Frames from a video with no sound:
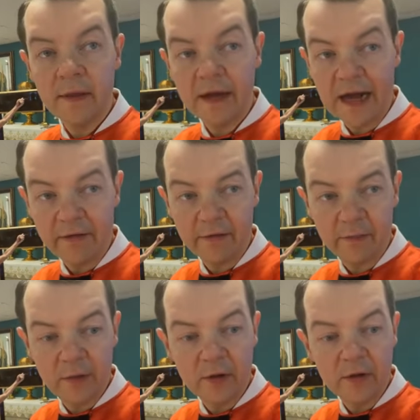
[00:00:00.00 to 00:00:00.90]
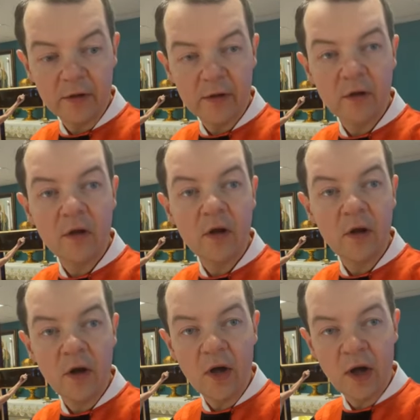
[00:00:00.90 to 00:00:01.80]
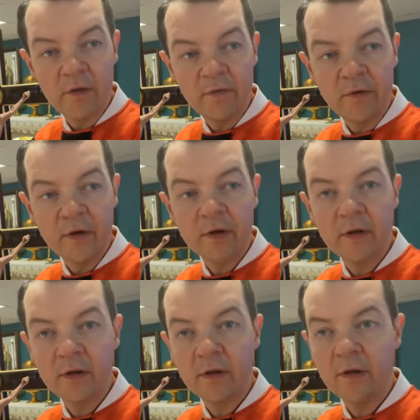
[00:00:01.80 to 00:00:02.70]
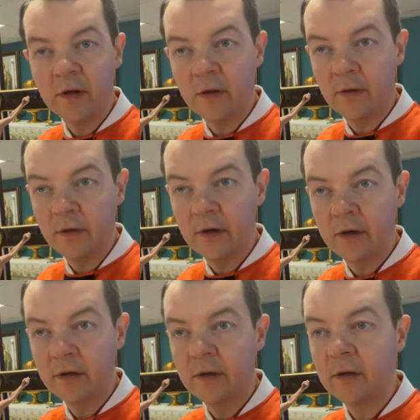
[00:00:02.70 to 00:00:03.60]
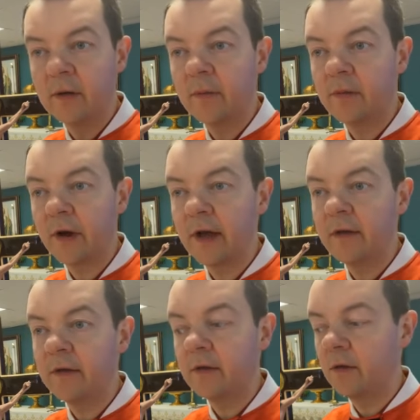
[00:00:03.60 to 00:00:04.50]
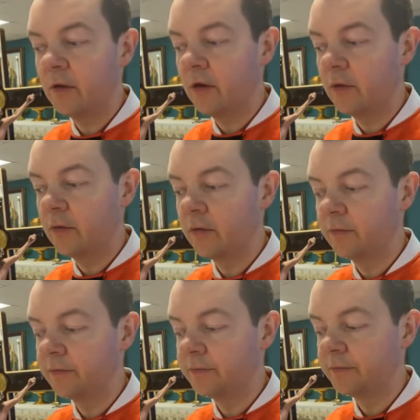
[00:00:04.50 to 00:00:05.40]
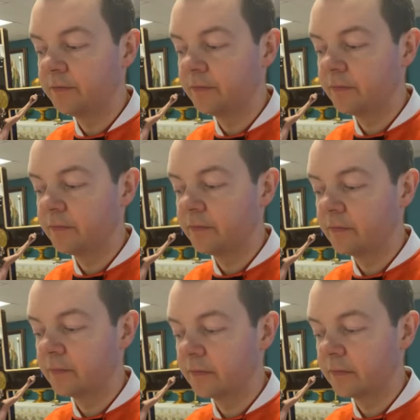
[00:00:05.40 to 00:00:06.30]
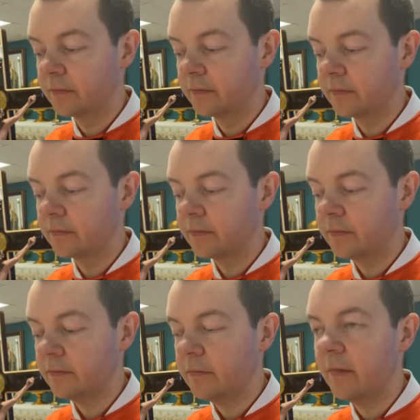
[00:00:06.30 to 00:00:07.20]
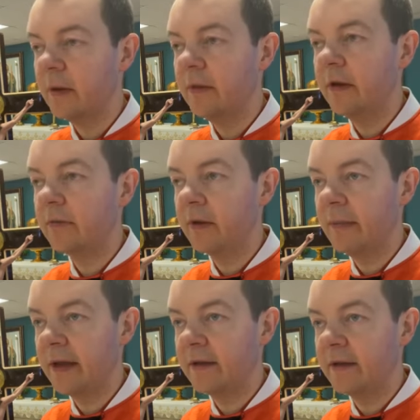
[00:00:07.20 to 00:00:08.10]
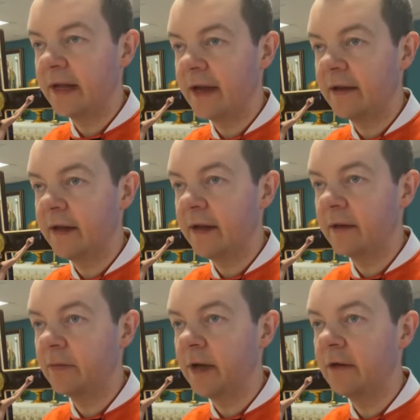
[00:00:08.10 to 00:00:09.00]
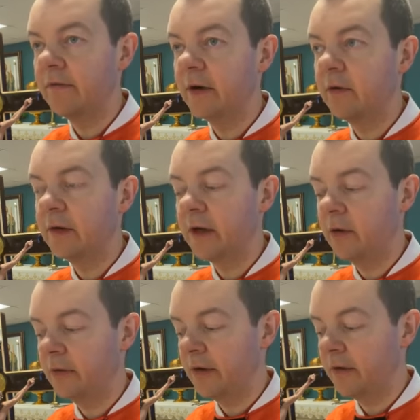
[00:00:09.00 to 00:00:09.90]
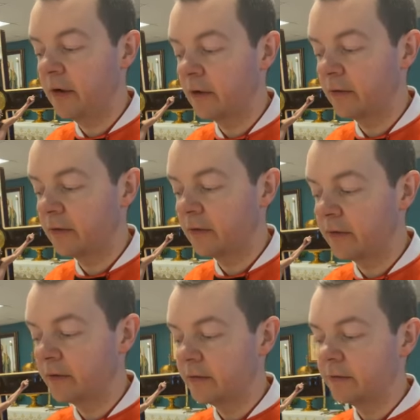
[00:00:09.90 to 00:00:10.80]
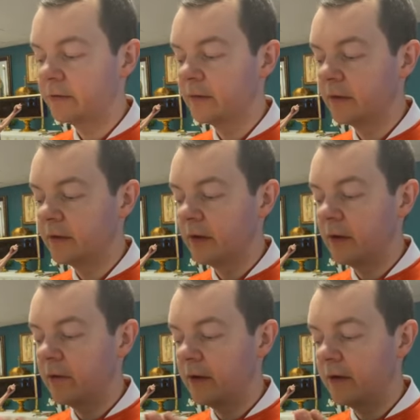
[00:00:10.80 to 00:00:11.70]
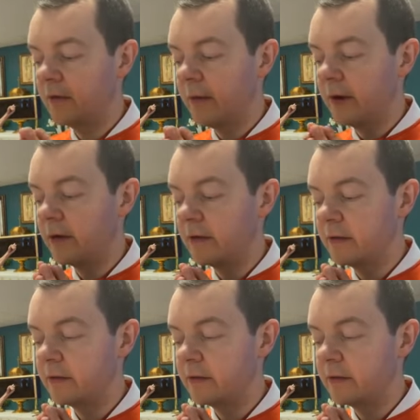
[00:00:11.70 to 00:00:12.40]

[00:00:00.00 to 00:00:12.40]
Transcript: The Gospel of the Lord. Praise, Praise to you, Lord Jesus Christ. Please remain standing as we invoke the Holy Ghost, the Holy Spirit.